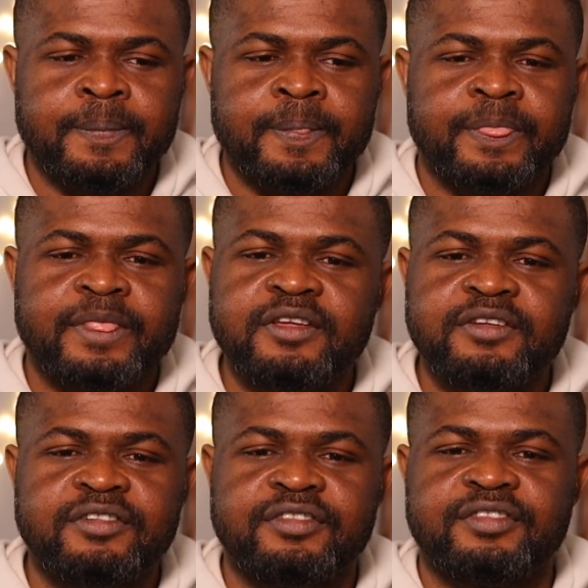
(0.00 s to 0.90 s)
this
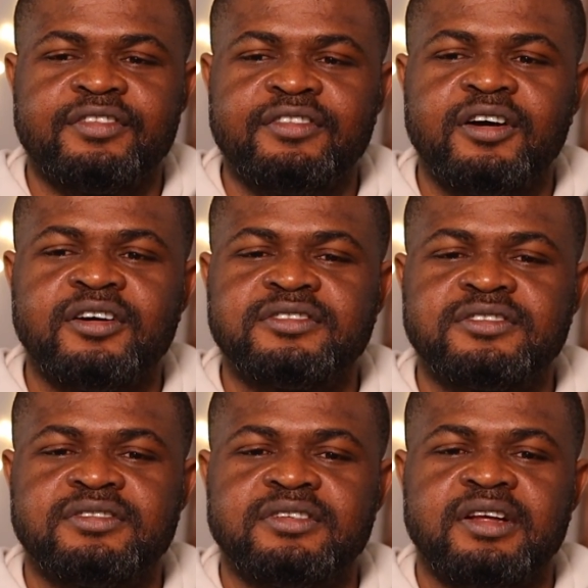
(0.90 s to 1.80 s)
is not
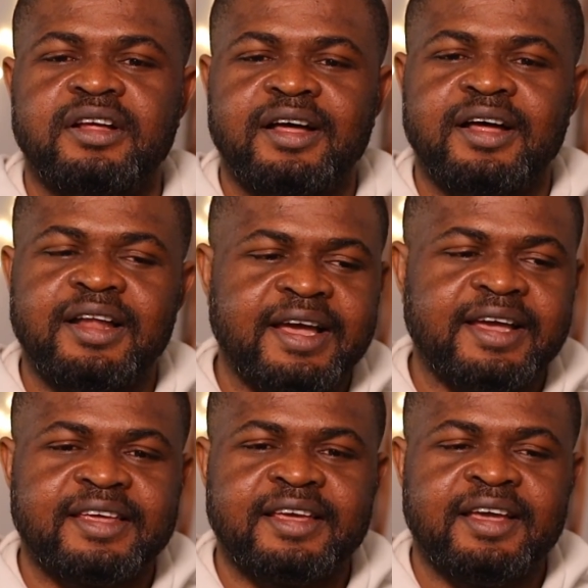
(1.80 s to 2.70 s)

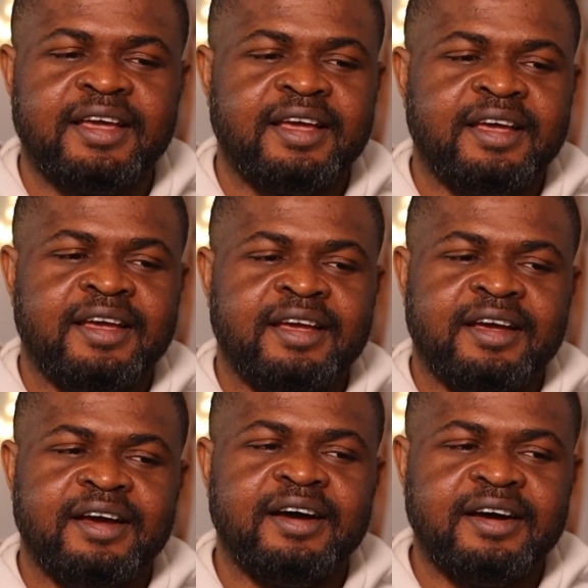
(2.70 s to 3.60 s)
like
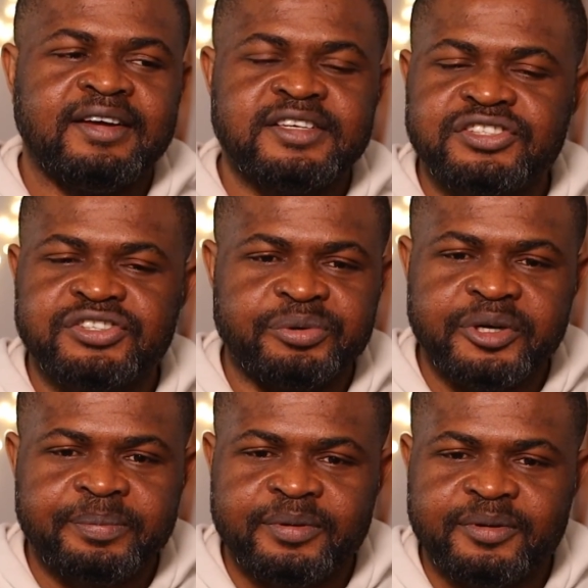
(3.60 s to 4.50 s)
a
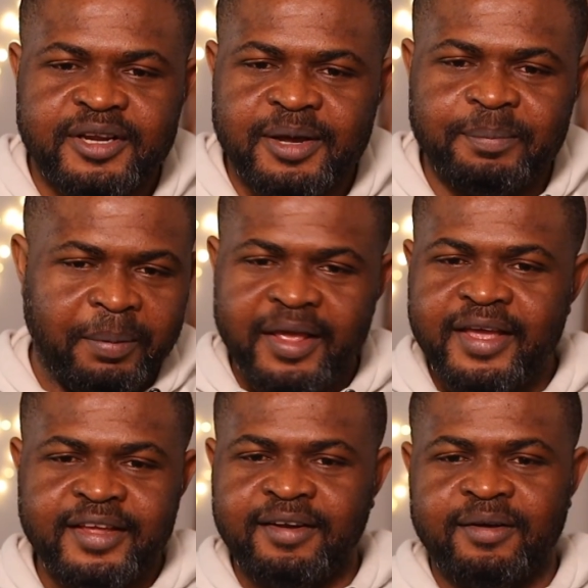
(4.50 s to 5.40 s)
script that I'm
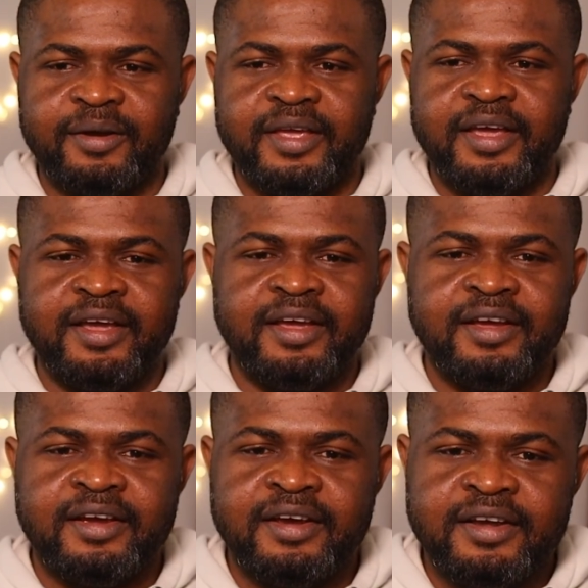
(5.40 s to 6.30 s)
playing. Okay,
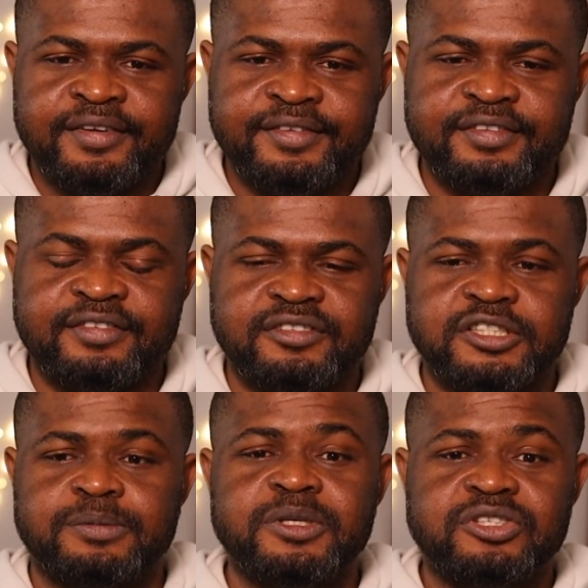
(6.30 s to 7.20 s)
this is just
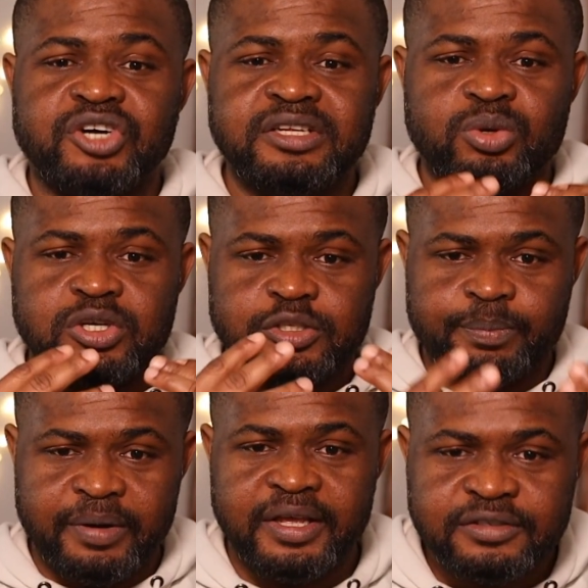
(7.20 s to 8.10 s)
me trying to
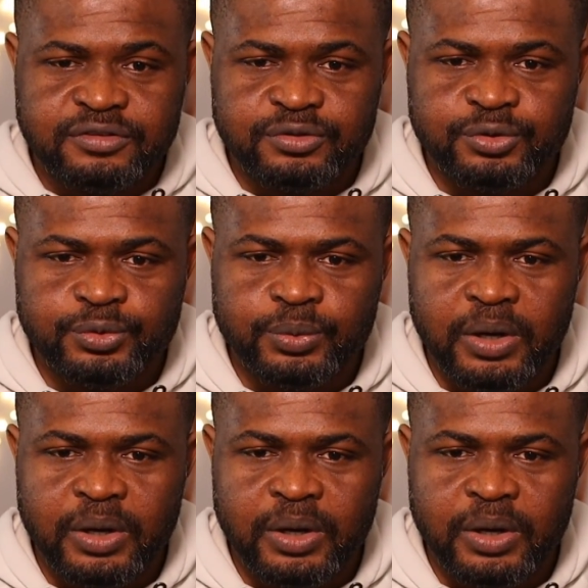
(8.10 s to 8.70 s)
explain to you